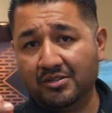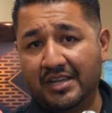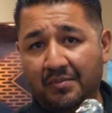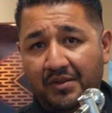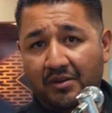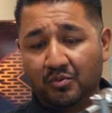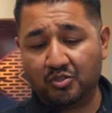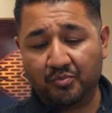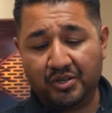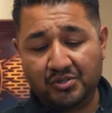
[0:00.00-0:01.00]
our tap down,
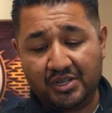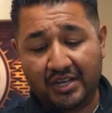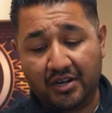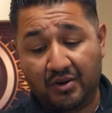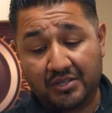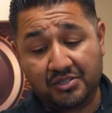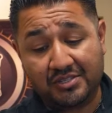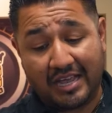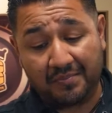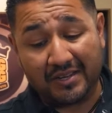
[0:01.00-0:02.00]
which we'll be using later on to
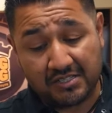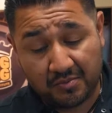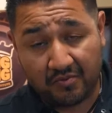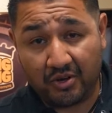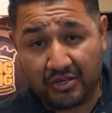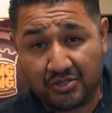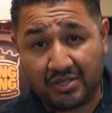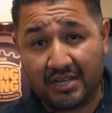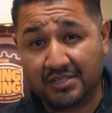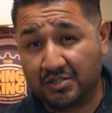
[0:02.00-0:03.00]
tap down some of our
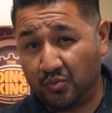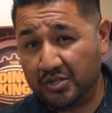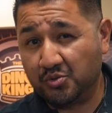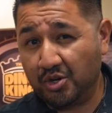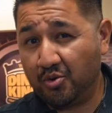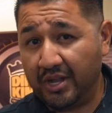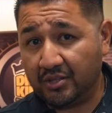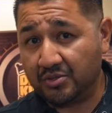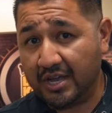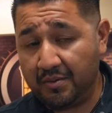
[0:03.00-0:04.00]
exercises once we create
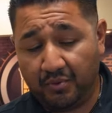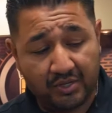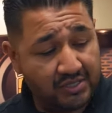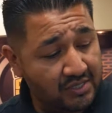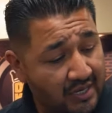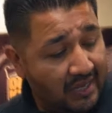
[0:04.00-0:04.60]
those high points.